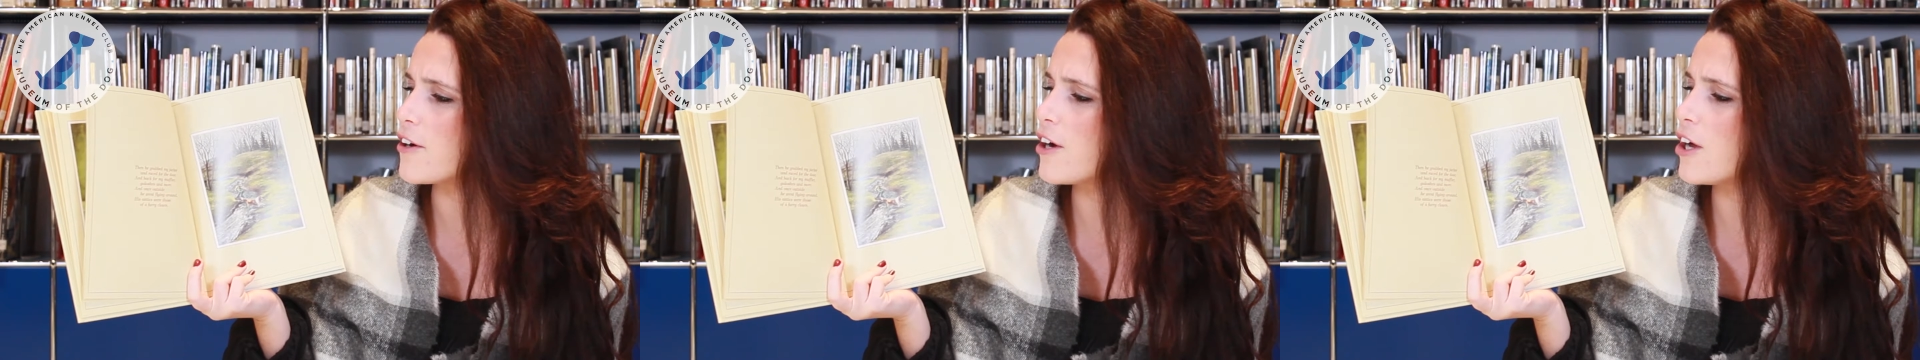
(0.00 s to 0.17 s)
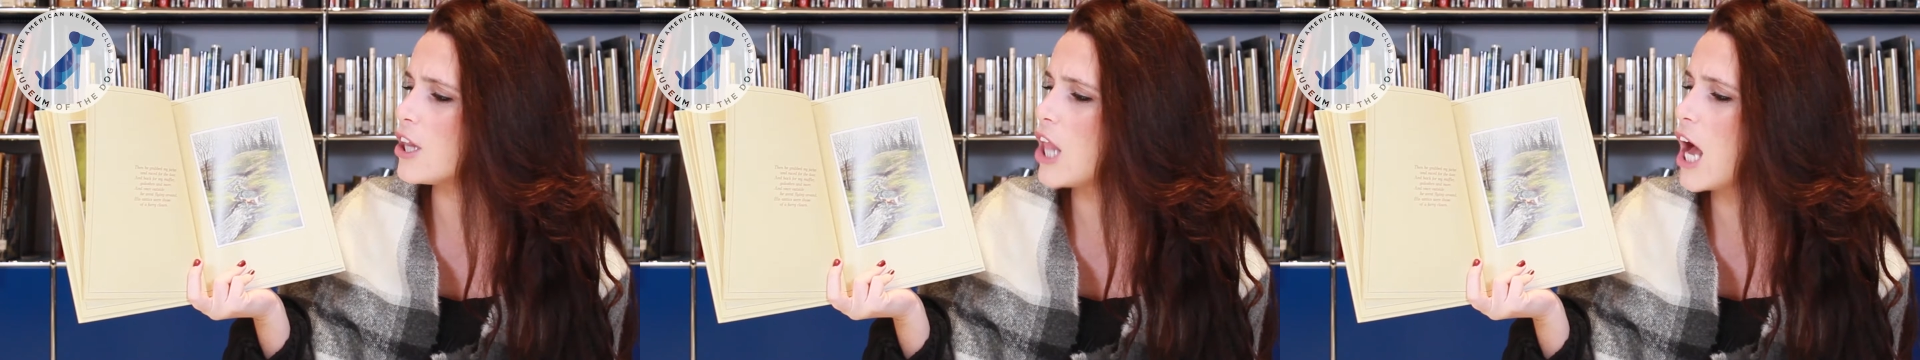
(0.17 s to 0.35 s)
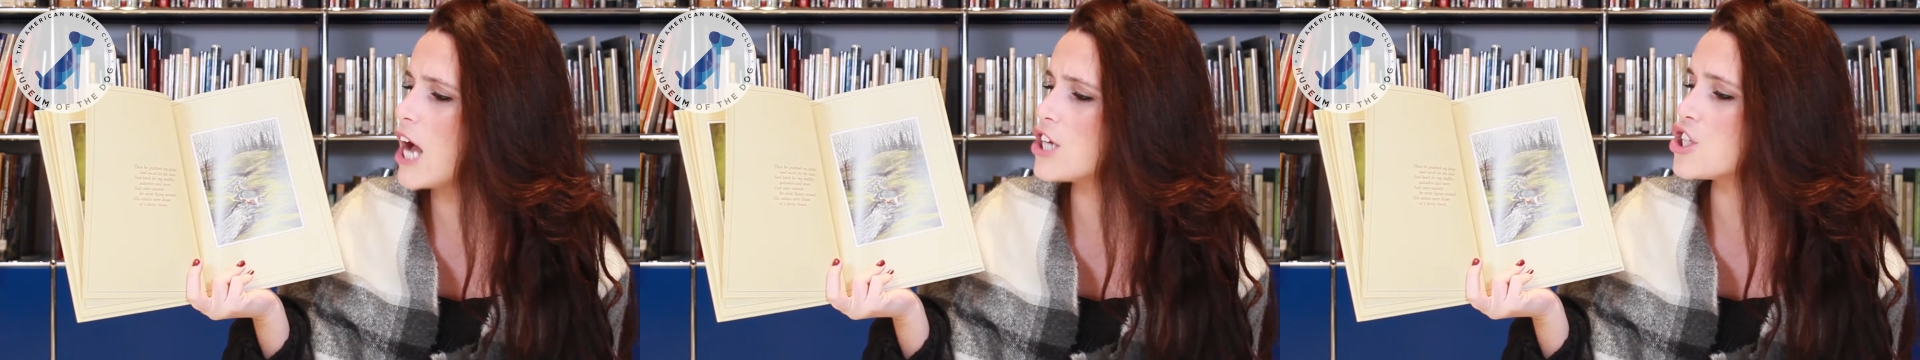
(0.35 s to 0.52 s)

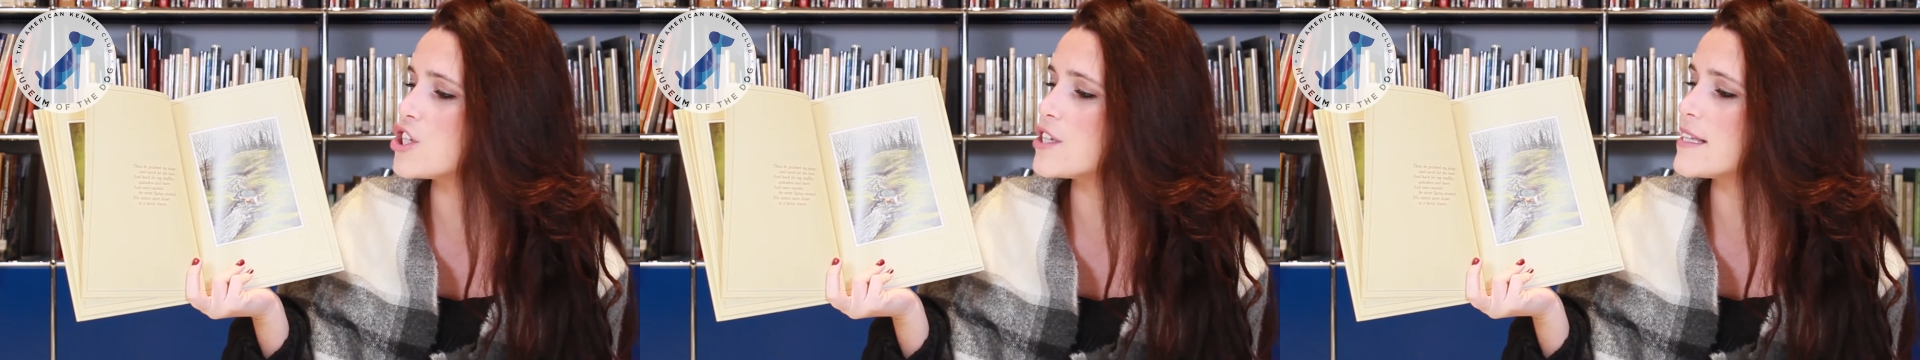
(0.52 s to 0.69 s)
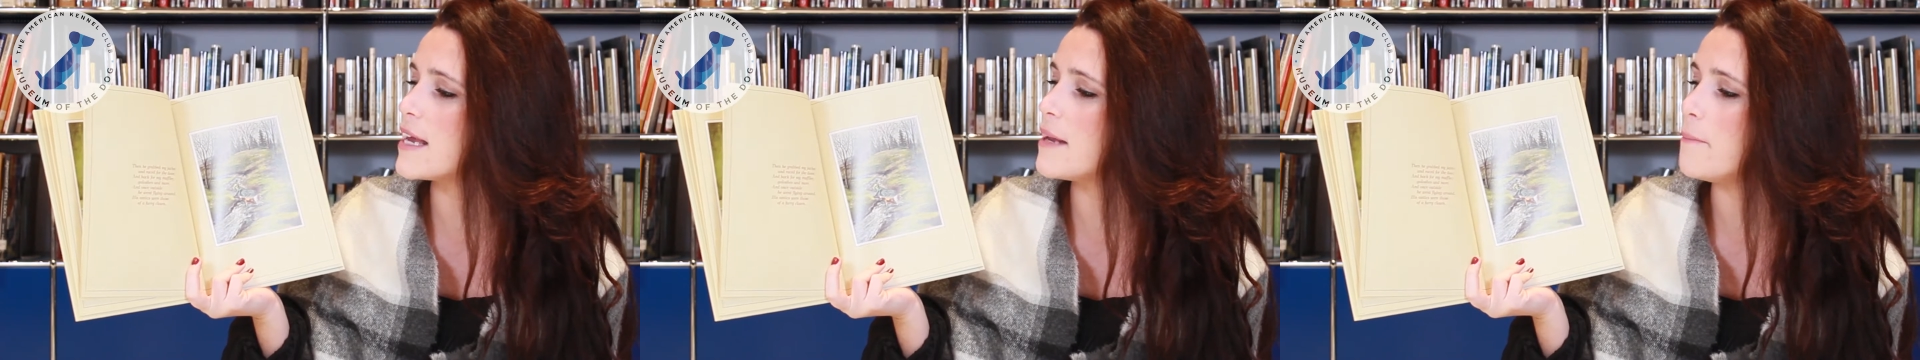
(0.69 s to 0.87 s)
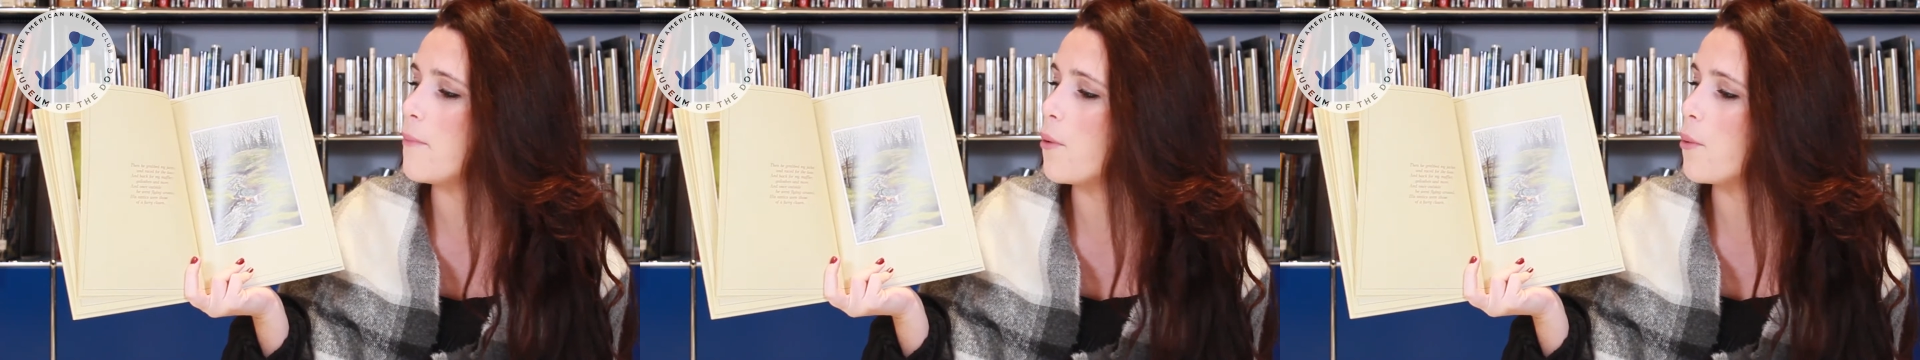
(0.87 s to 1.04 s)
galoshes,
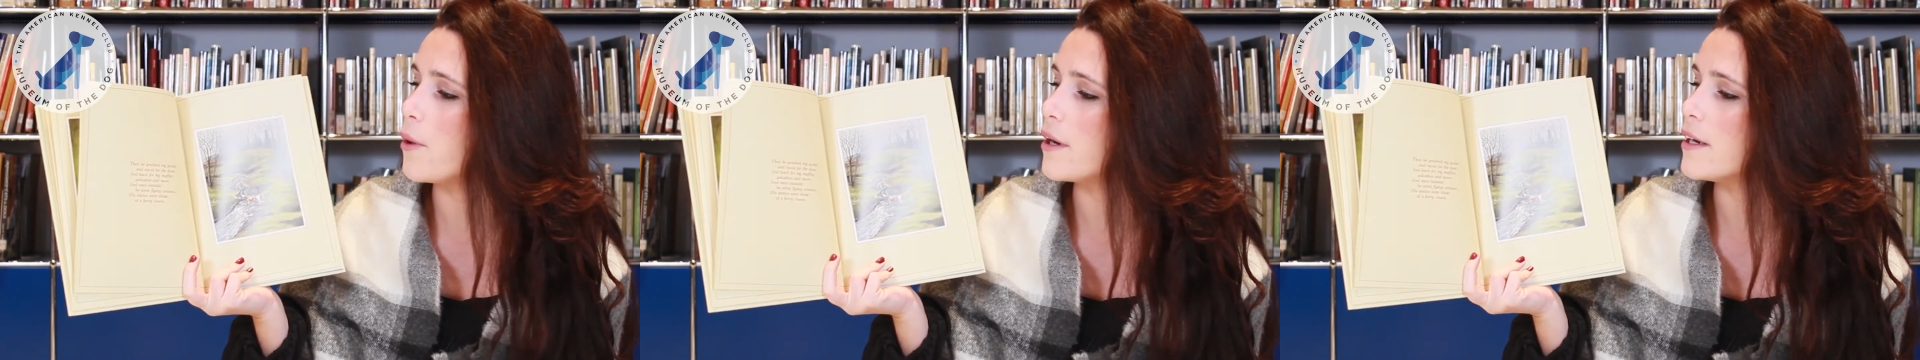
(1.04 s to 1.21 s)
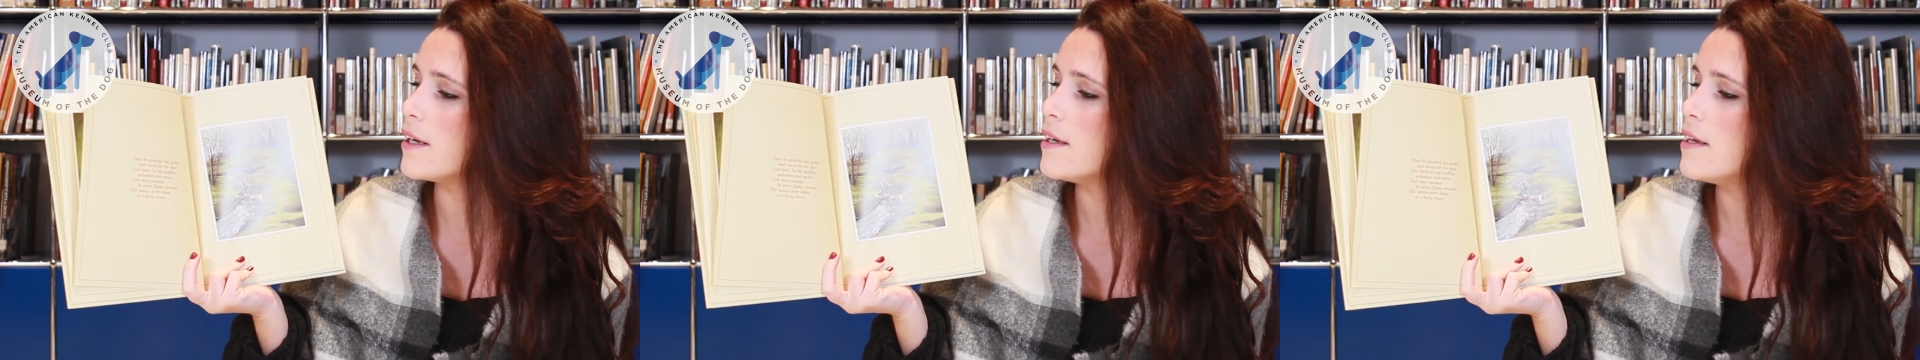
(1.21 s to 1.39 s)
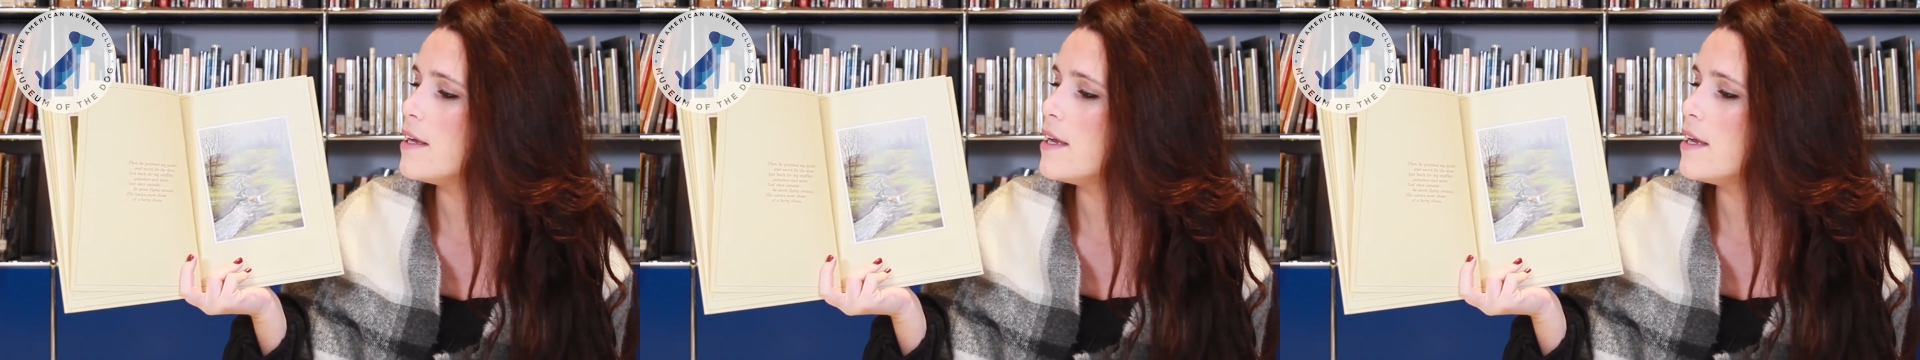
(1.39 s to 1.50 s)
and more.